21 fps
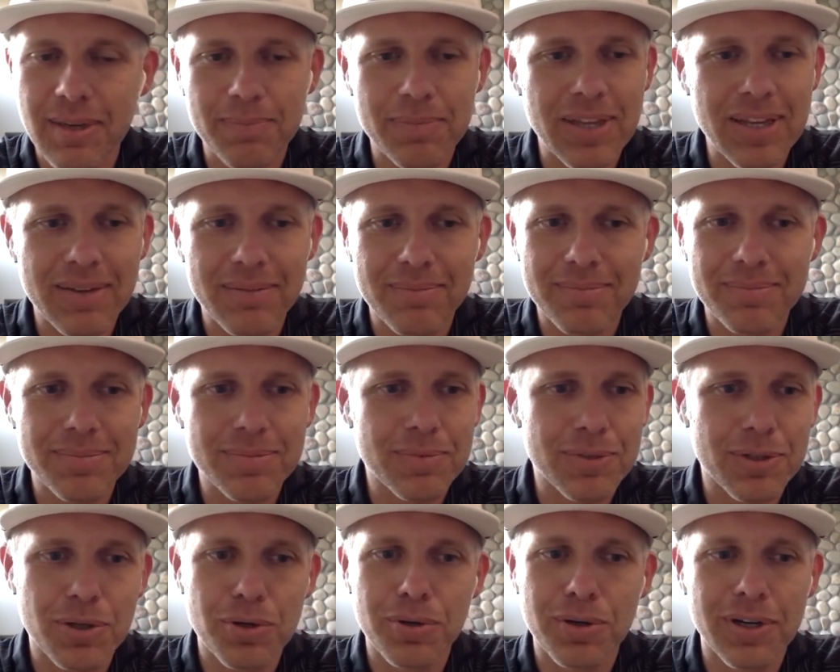something
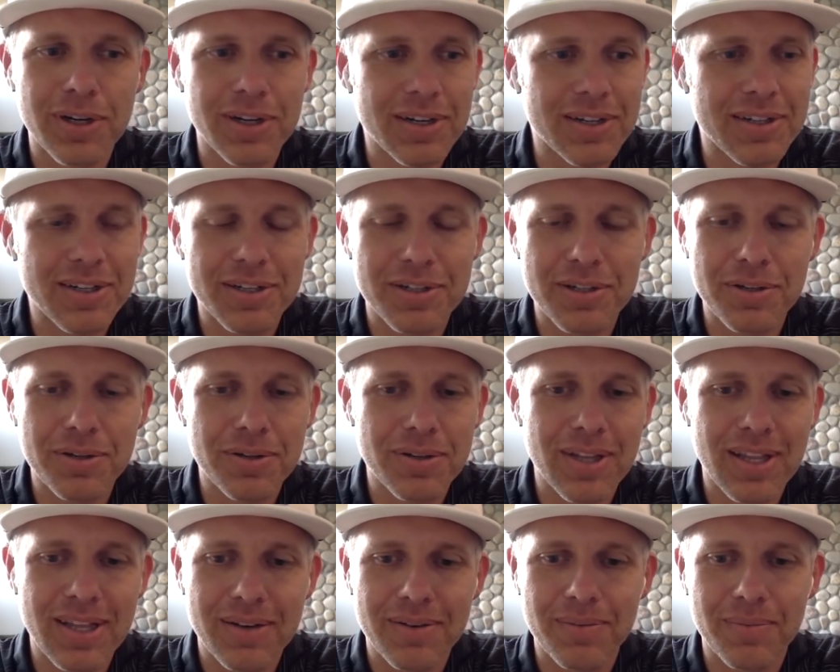cooler to do
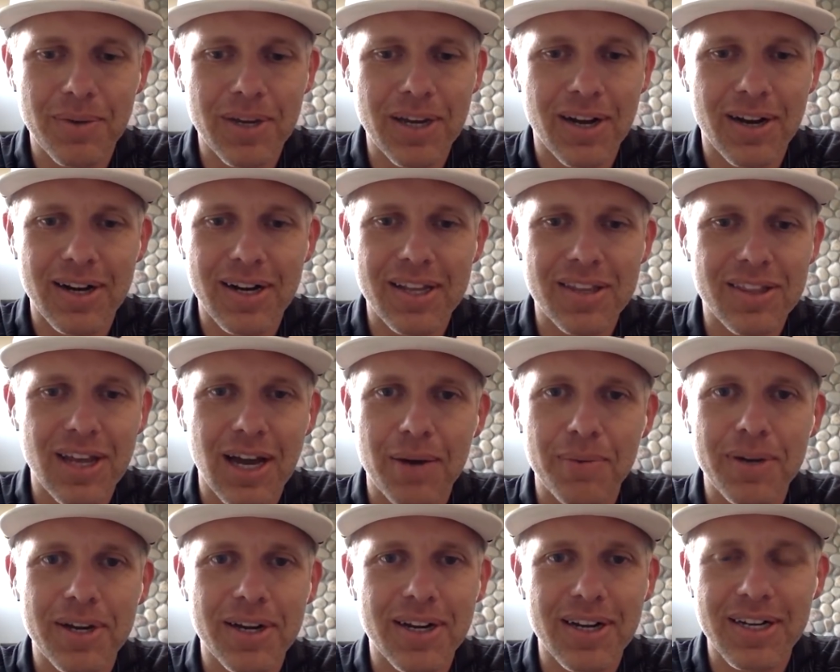than we already
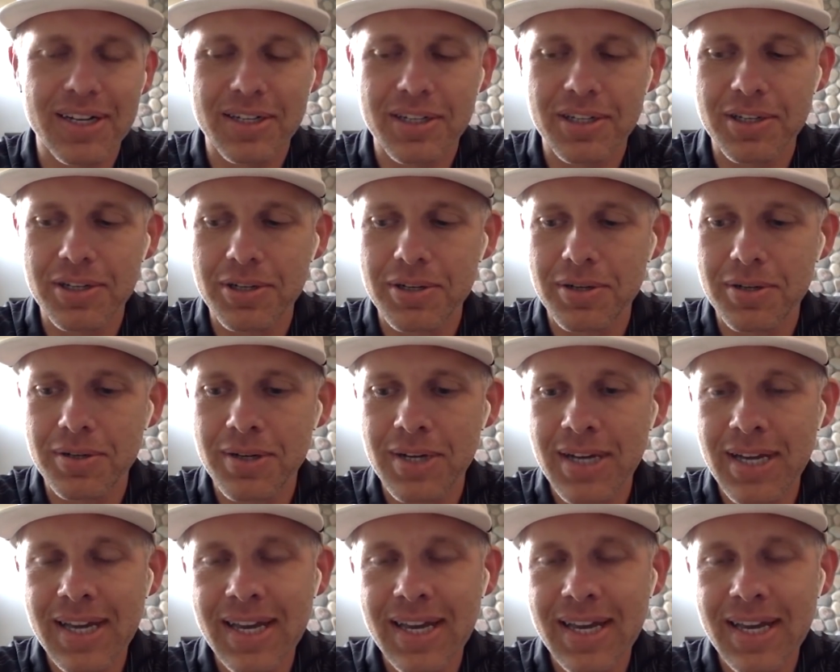thought we were going to do,